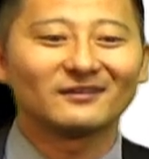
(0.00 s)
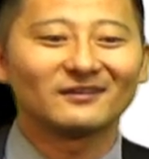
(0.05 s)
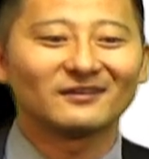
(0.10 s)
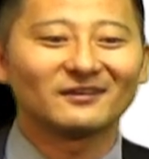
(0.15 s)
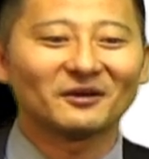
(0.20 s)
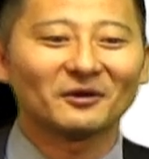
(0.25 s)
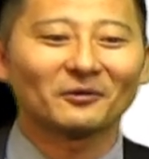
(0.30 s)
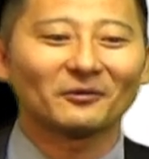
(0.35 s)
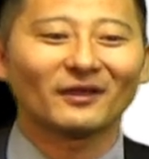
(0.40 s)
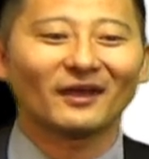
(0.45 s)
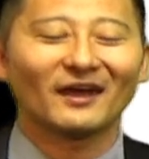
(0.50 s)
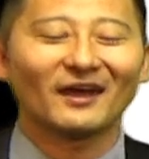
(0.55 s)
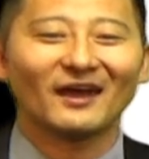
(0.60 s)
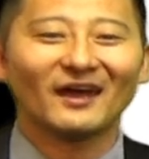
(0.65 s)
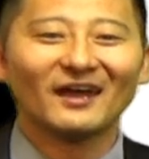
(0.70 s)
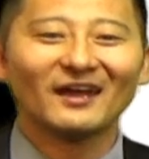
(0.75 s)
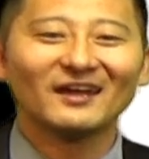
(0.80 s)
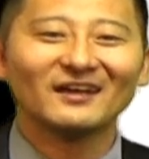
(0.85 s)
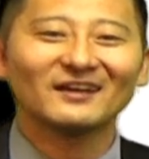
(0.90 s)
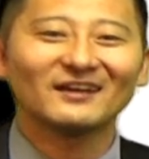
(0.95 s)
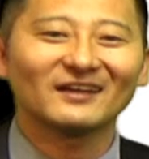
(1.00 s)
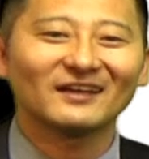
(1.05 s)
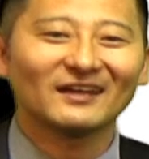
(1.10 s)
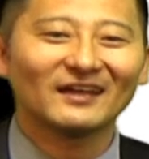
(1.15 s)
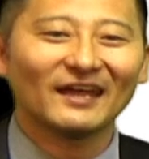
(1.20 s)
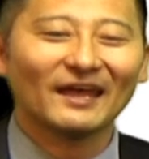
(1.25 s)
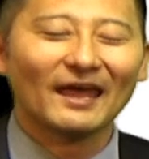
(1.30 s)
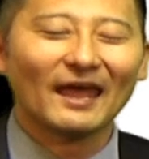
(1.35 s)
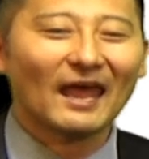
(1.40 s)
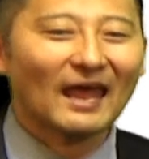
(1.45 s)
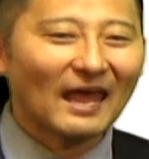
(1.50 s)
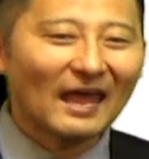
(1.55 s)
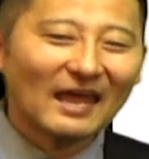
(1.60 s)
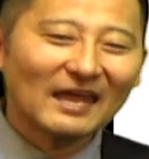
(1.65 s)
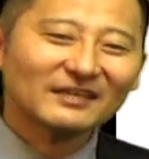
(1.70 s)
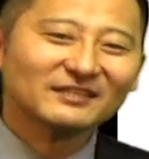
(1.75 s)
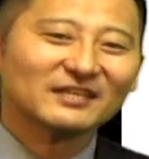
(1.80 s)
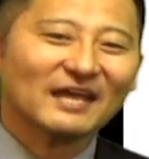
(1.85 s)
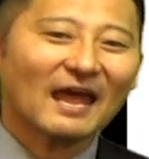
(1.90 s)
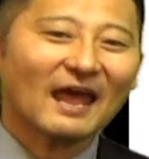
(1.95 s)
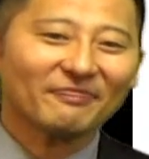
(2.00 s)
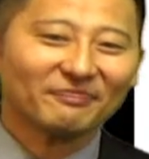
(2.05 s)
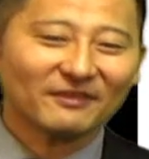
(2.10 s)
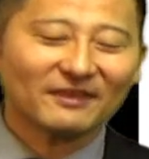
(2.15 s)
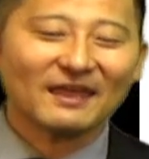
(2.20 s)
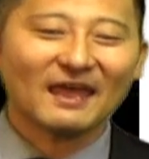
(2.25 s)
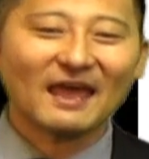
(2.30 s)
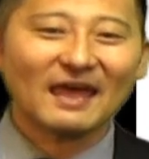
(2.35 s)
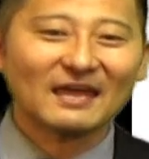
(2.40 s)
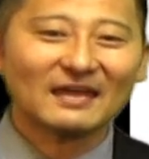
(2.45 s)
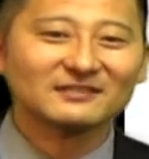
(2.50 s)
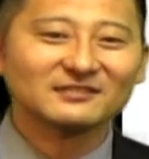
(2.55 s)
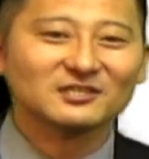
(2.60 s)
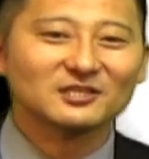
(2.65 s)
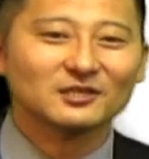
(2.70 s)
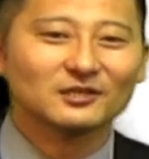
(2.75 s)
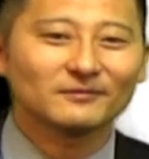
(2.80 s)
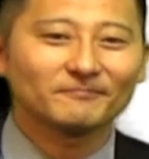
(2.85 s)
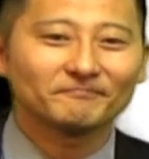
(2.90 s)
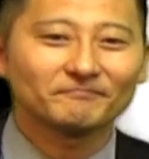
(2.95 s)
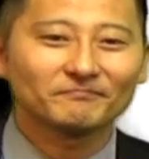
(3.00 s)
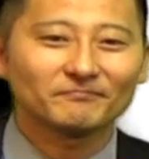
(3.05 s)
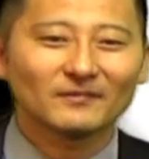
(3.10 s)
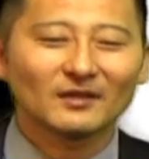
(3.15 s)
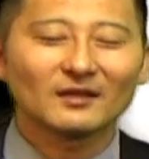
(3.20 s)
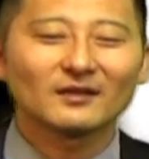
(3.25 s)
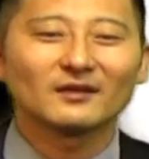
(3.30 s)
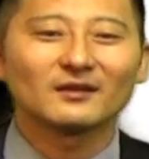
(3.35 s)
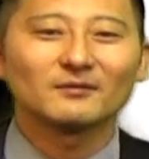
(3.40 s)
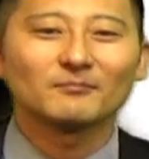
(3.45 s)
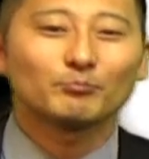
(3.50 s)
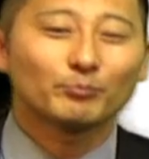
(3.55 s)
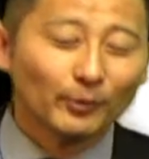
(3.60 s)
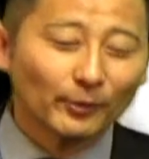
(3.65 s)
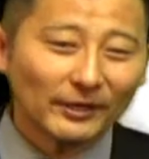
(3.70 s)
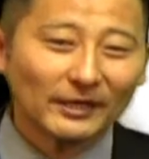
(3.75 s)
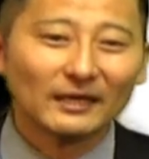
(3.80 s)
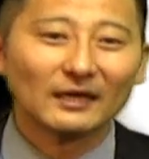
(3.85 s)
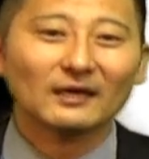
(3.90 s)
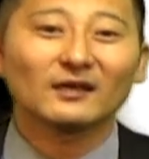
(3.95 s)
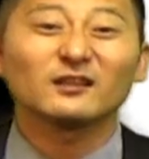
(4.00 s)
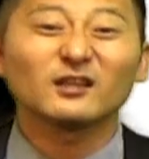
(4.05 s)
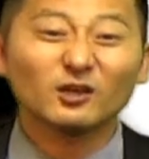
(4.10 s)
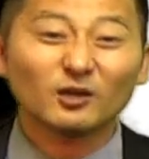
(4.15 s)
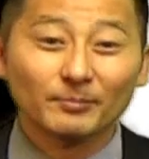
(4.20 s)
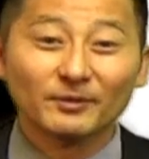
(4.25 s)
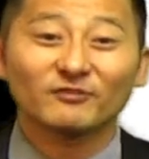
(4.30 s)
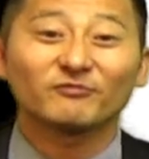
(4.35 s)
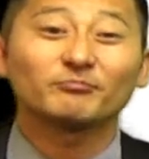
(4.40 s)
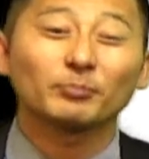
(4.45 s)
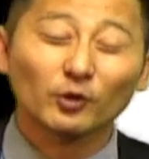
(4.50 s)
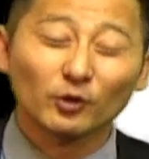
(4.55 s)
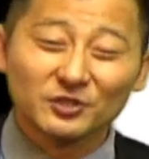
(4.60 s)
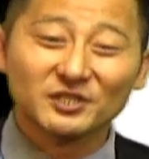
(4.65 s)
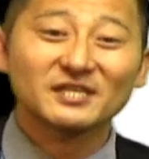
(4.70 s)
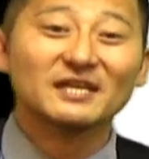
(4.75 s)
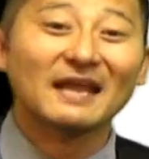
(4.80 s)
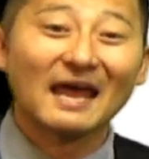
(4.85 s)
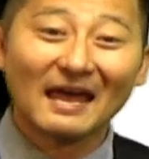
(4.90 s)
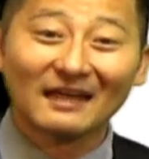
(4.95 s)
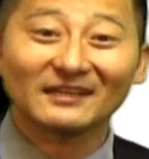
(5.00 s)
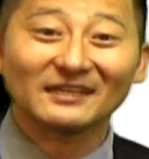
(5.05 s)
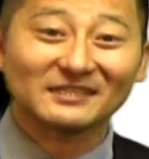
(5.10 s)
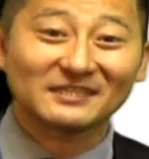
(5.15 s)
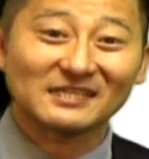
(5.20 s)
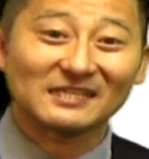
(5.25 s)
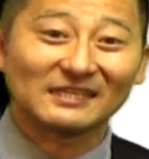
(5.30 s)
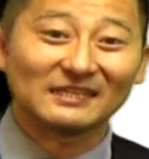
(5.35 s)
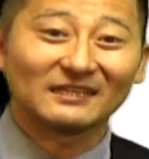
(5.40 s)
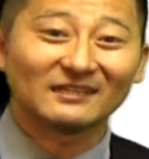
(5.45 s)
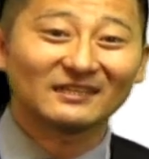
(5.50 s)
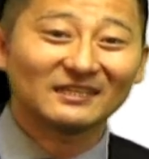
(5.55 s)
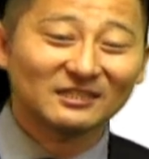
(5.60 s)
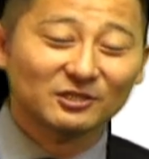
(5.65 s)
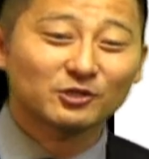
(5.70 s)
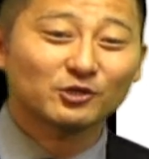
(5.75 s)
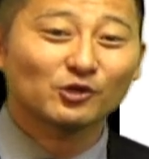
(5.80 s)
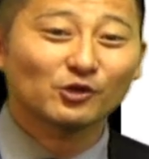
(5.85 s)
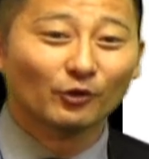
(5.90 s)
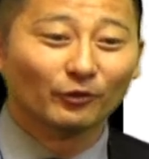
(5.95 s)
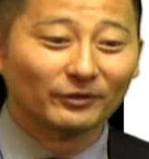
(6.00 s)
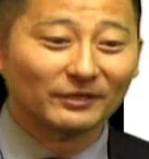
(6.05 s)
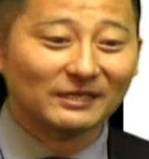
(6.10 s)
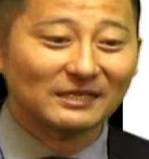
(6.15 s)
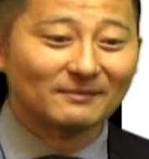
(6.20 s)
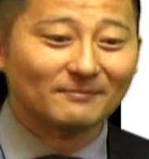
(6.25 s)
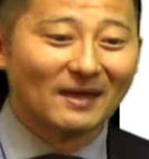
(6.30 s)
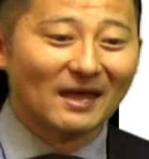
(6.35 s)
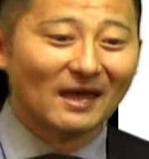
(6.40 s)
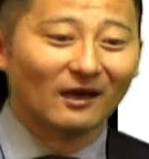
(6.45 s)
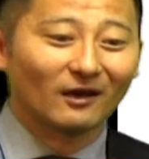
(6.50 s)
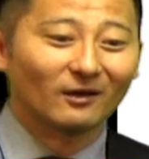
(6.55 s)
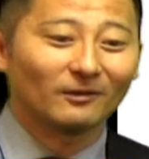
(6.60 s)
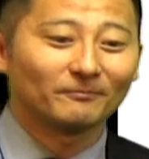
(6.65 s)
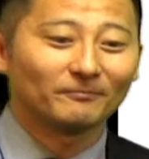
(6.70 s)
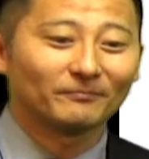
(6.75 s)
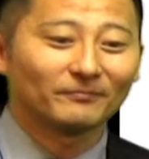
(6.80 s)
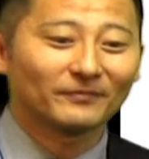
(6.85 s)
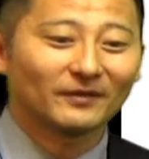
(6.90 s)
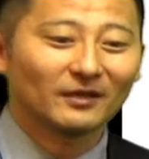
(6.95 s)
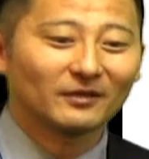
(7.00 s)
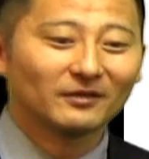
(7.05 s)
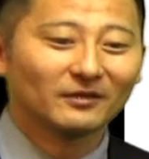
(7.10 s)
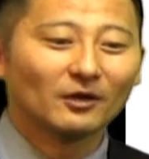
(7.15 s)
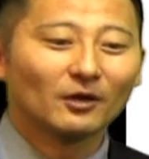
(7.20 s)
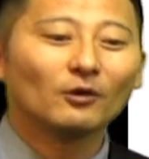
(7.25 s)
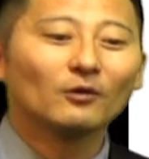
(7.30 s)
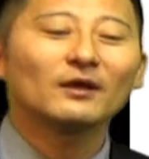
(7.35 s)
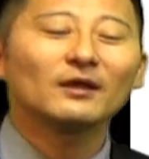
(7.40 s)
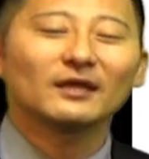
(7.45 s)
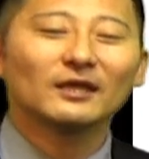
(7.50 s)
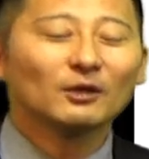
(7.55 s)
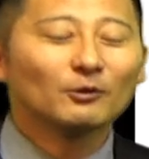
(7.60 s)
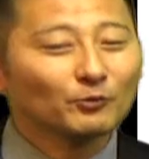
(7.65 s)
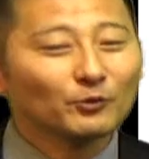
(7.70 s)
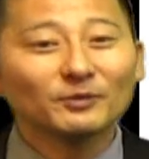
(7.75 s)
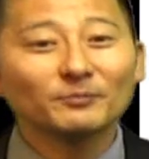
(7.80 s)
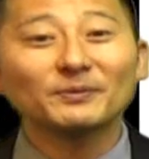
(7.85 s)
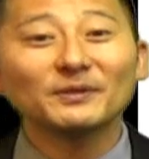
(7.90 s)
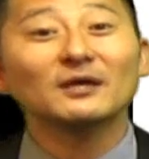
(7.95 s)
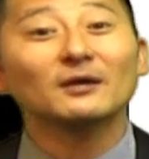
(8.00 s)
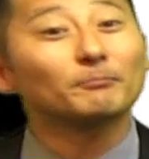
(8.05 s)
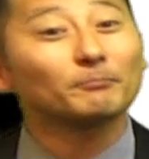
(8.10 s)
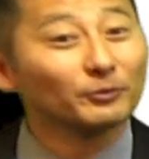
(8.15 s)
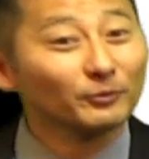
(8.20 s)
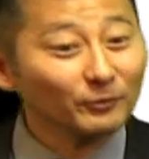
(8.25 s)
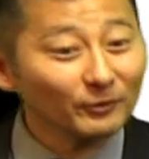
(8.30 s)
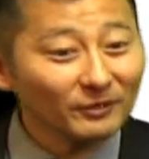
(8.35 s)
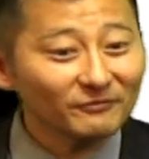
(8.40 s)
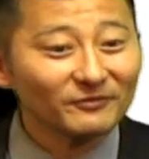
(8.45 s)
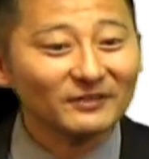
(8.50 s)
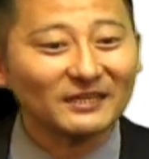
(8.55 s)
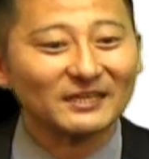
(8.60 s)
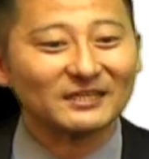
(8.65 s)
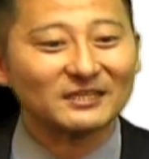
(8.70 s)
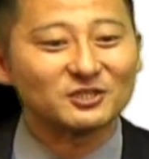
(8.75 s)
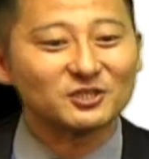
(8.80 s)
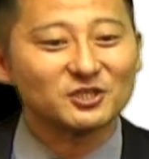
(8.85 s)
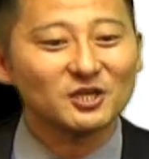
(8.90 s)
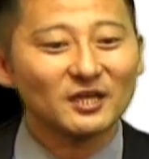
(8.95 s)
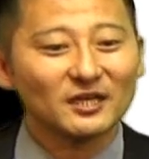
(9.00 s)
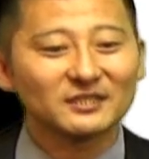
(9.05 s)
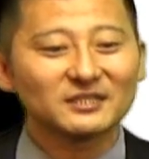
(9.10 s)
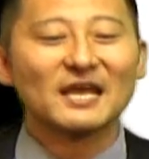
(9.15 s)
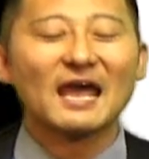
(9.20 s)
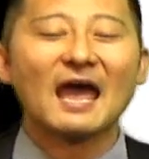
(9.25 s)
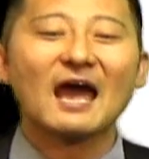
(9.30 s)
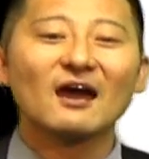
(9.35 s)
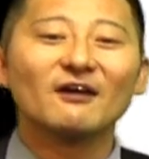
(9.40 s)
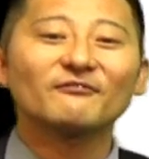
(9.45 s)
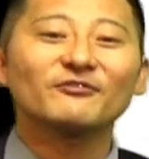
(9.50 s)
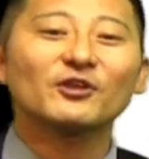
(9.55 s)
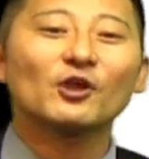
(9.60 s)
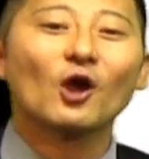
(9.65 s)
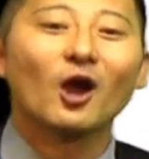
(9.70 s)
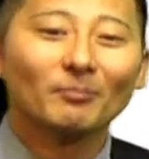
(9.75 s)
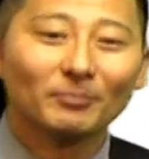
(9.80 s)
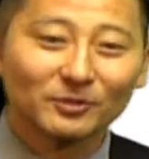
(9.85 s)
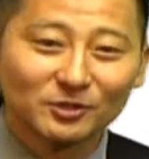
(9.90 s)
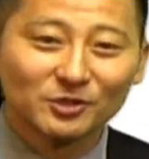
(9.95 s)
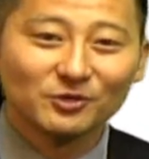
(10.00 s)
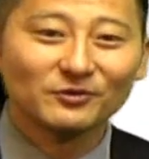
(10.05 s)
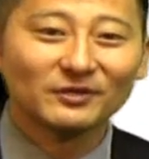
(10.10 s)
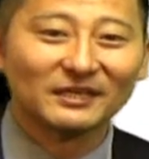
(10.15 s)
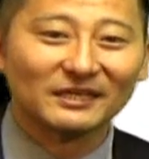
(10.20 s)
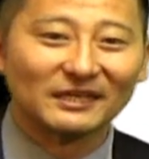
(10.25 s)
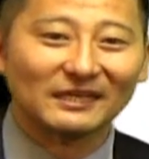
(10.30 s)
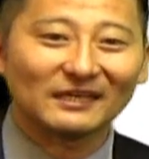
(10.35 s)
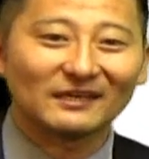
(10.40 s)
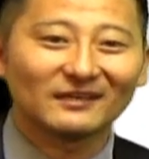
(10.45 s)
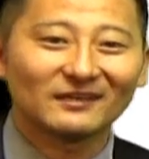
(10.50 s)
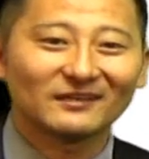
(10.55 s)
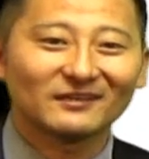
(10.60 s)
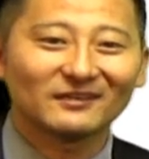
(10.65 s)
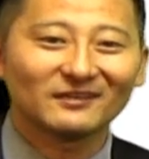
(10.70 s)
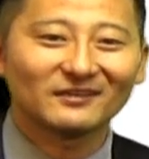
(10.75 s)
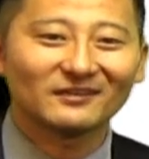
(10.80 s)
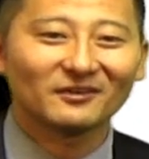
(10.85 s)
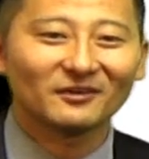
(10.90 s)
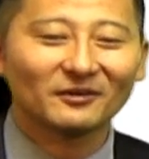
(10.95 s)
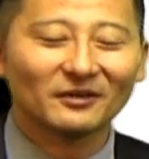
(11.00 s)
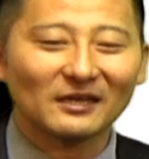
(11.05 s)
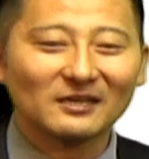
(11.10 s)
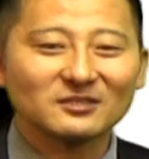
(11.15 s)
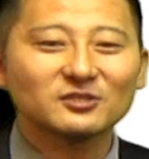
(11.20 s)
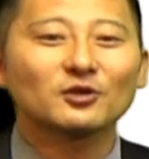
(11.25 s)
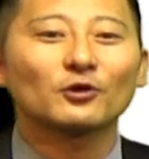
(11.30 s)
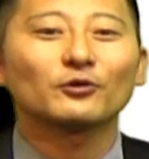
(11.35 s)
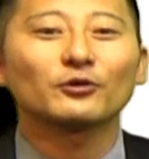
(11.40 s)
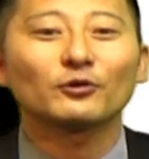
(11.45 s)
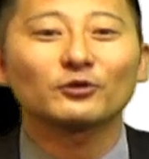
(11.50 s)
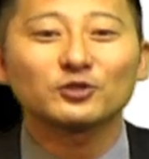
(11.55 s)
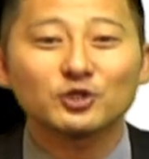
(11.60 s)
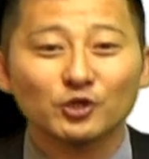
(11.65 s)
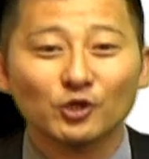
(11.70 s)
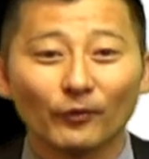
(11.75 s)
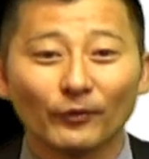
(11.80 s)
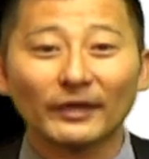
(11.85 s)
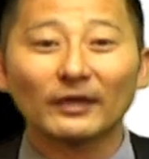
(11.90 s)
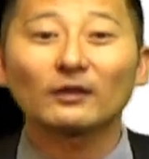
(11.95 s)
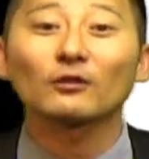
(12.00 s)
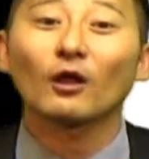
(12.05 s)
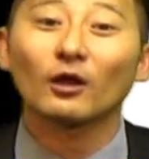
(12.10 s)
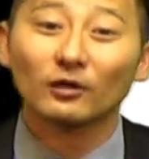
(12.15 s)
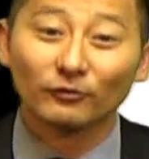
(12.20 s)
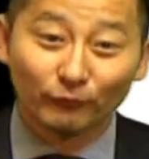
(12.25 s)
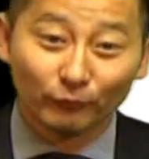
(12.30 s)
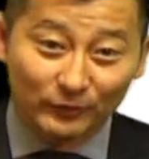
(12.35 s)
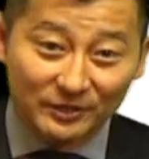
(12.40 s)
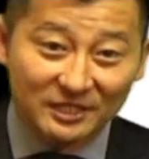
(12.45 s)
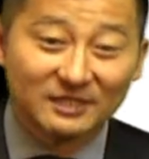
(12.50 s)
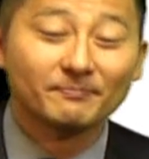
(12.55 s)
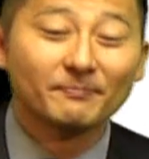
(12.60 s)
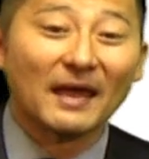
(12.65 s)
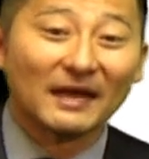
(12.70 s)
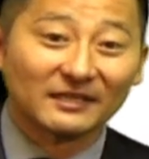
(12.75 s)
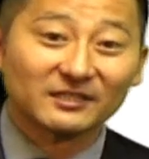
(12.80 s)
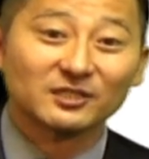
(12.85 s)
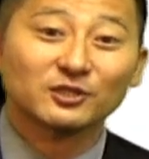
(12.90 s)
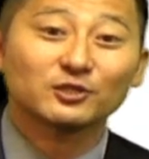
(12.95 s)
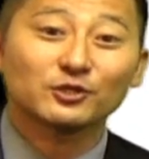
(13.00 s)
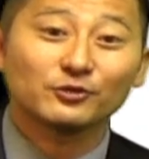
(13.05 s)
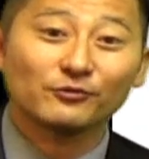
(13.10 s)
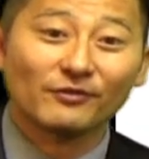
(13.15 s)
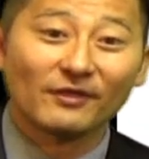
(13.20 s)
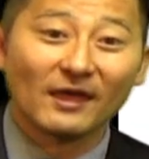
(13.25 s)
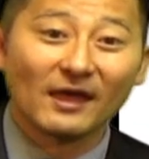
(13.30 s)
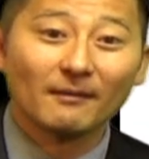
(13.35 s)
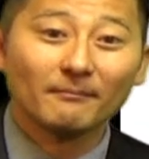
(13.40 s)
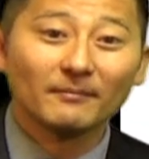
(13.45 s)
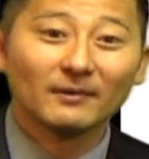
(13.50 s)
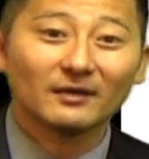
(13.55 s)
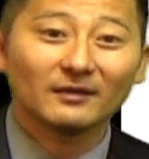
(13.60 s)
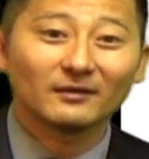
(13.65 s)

Okay? And at the end, bring a little bit of personality into your email. You know, it would be a privilege to have the opportunity. Okay, so you're showing a lot of respect to them.